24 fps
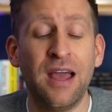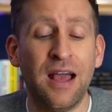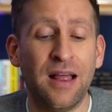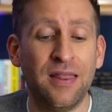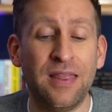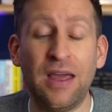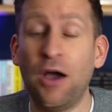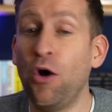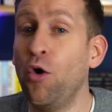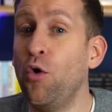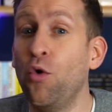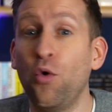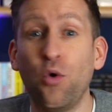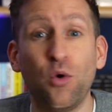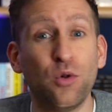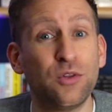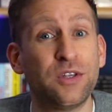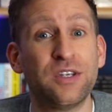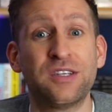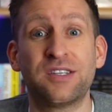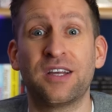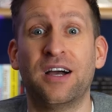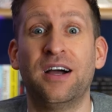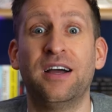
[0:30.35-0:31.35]
and they're all
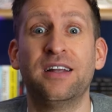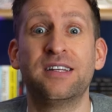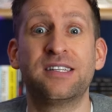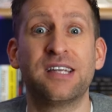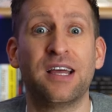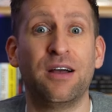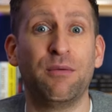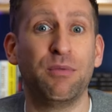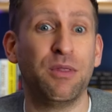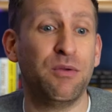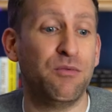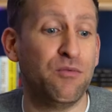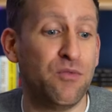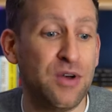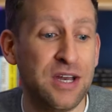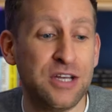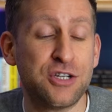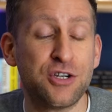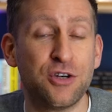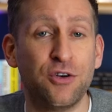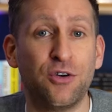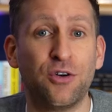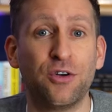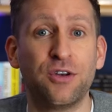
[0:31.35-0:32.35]
designed to help them
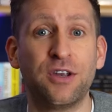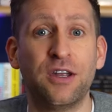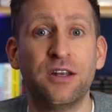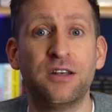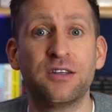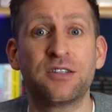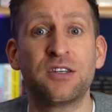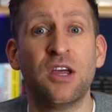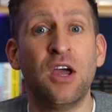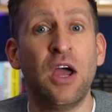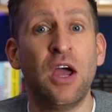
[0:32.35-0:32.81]
reach an audience